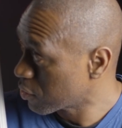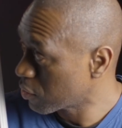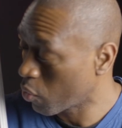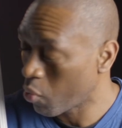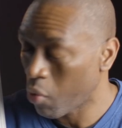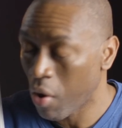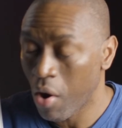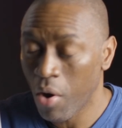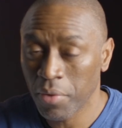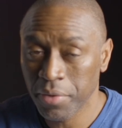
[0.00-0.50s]
the
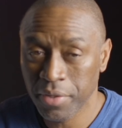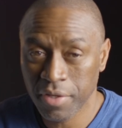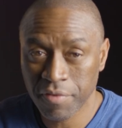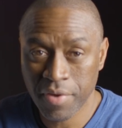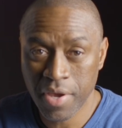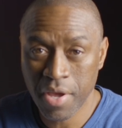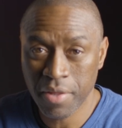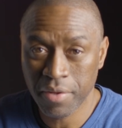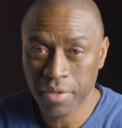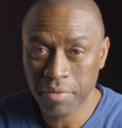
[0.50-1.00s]
quality of
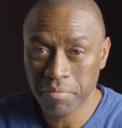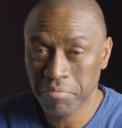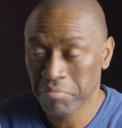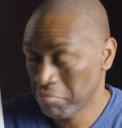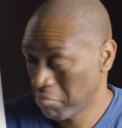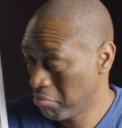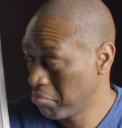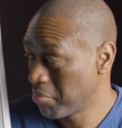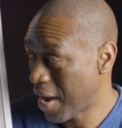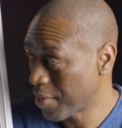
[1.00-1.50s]
healing
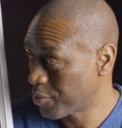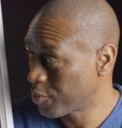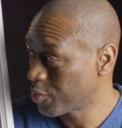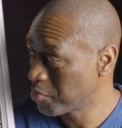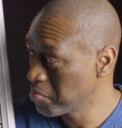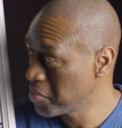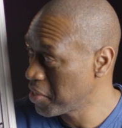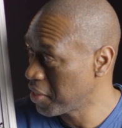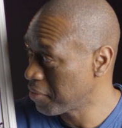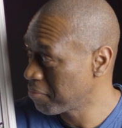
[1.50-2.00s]
matches
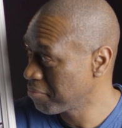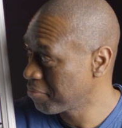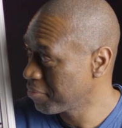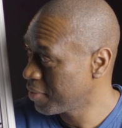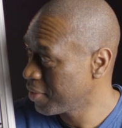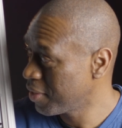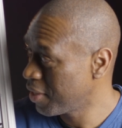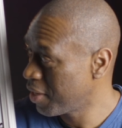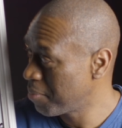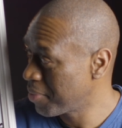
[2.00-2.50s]
me
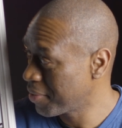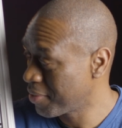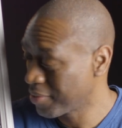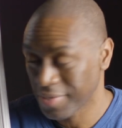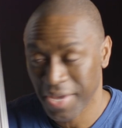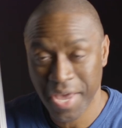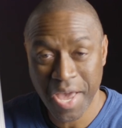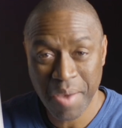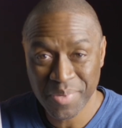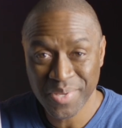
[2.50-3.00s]
because
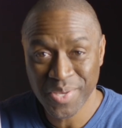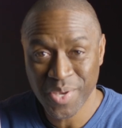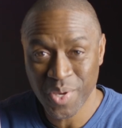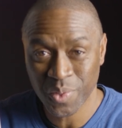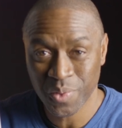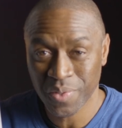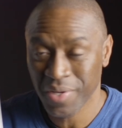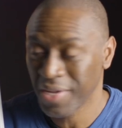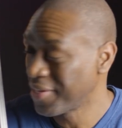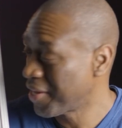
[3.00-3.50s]
I am a
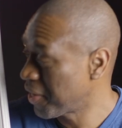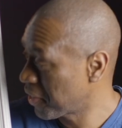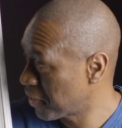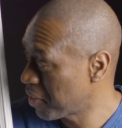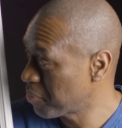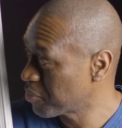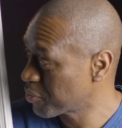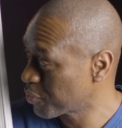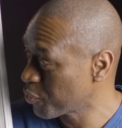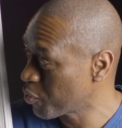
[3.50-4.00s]
healer, and that
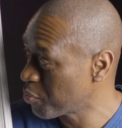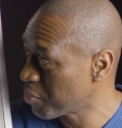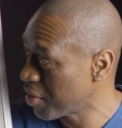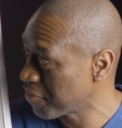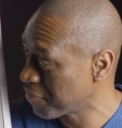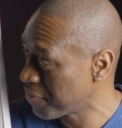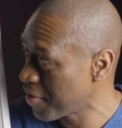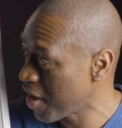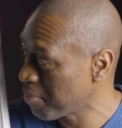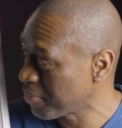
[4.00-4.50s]
comes through my
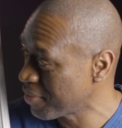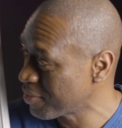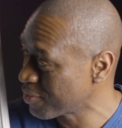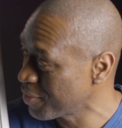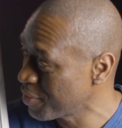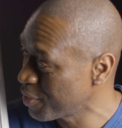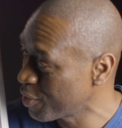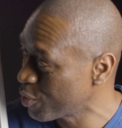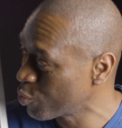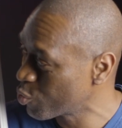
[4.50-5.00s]
family's
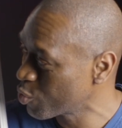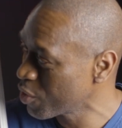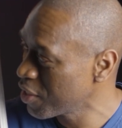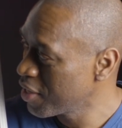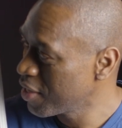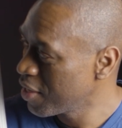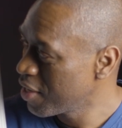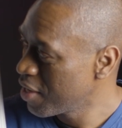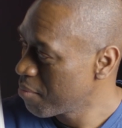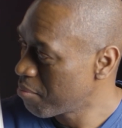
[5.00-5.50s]
lineage,
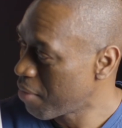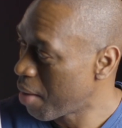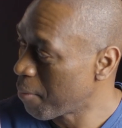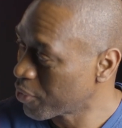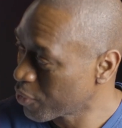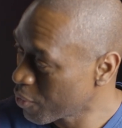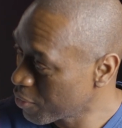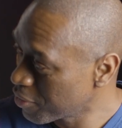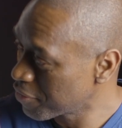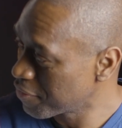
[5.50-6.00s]
my
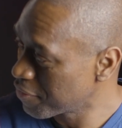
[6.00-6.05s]
maternal